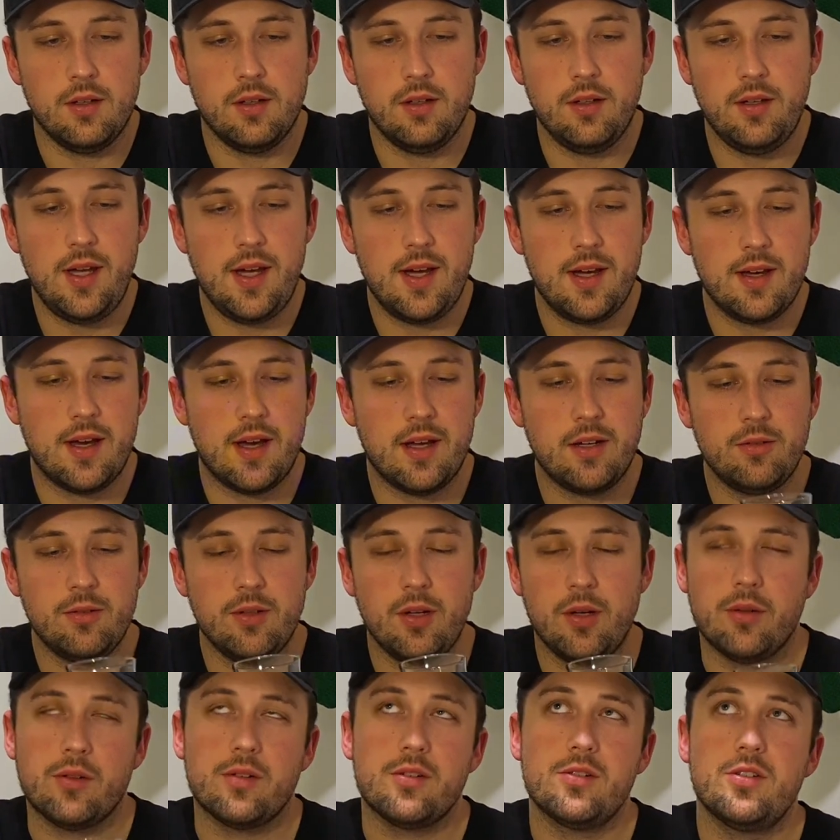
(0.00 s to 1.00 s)
yeah, I don't
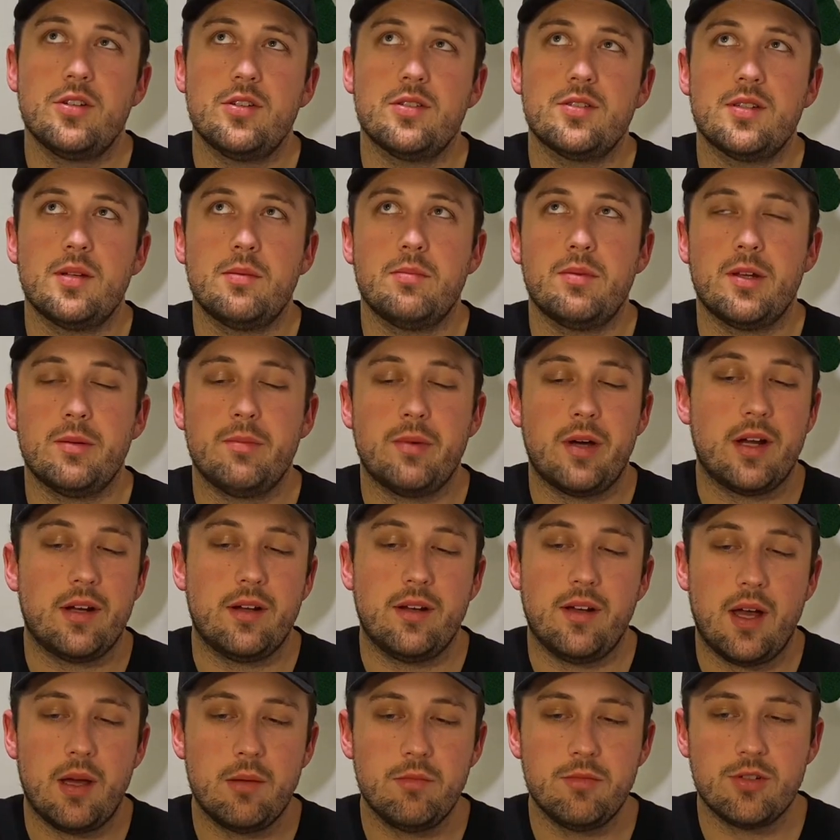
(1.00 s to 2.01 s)
know. There's just something about it.
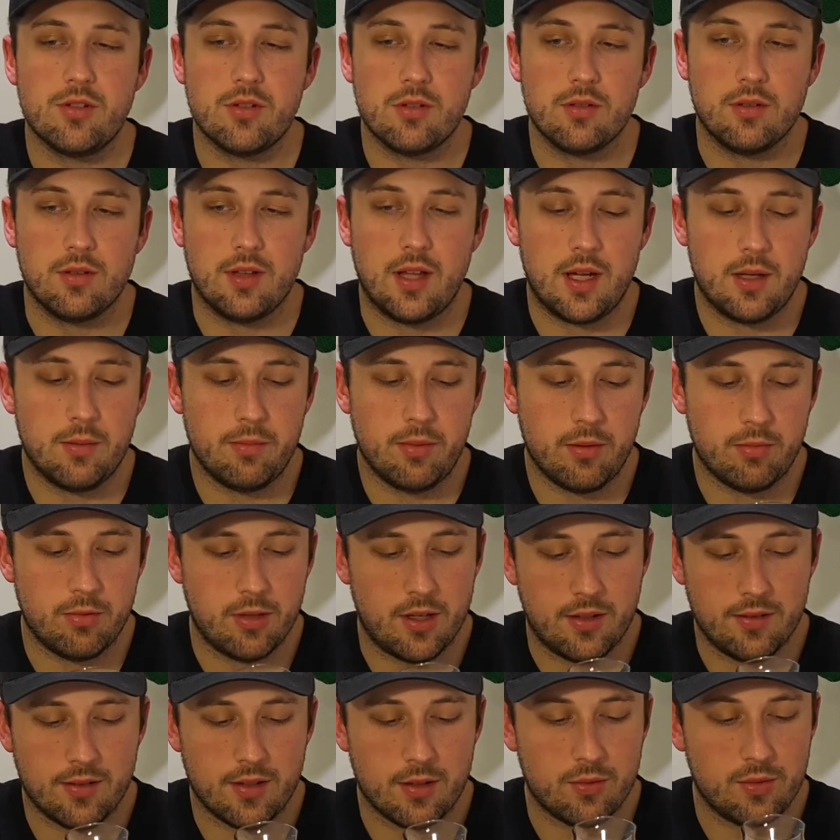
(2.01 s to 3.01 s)
I'm sure a lot of people
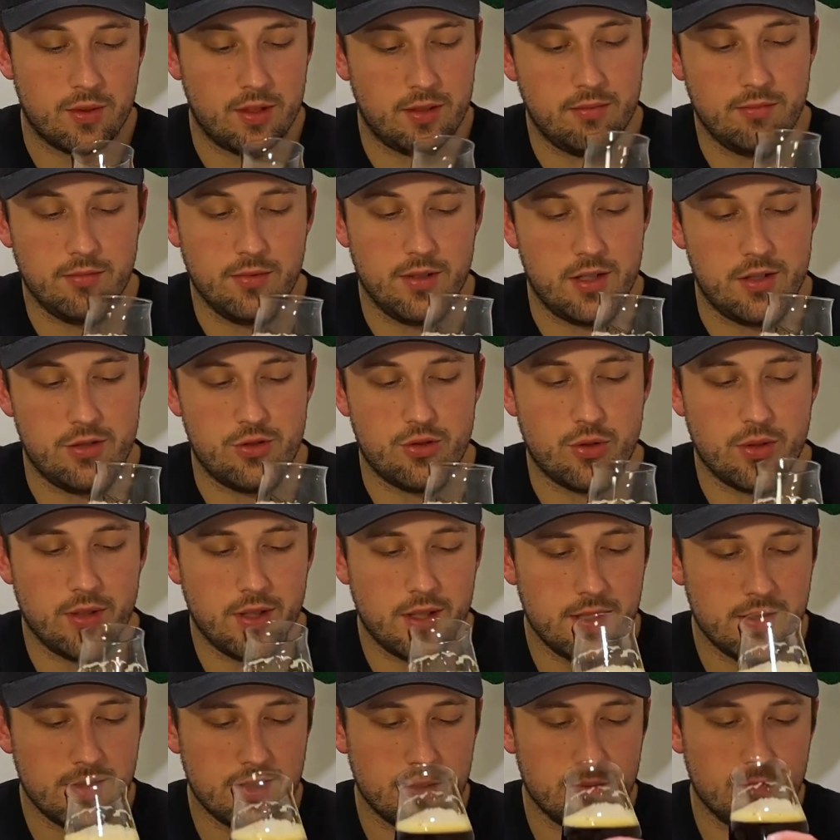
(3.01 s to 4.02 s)
out there would enjoy
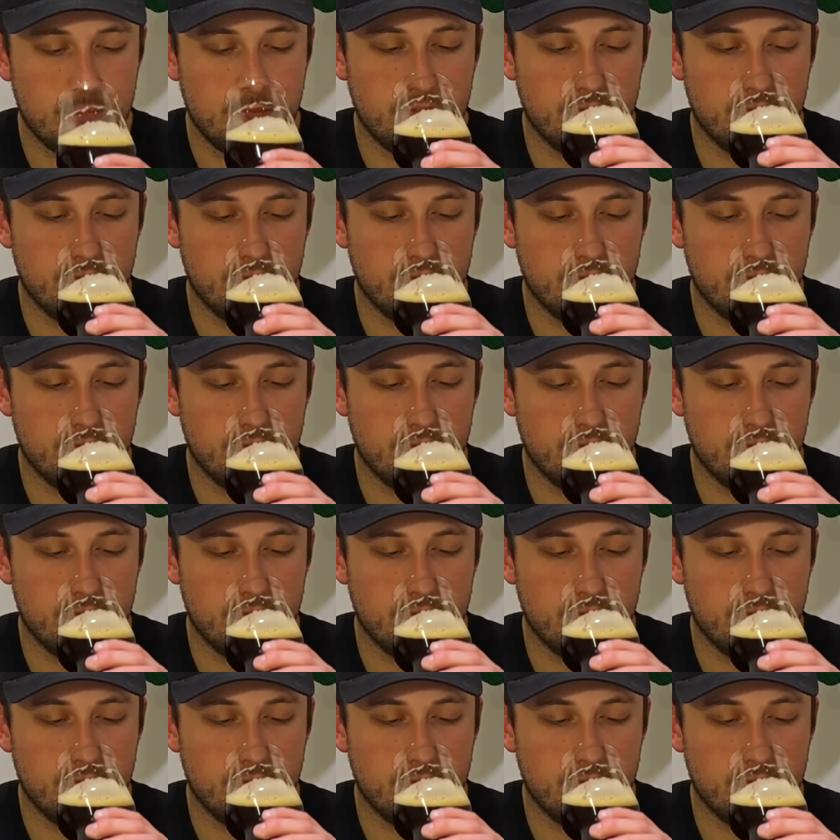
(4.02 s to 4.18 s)
this.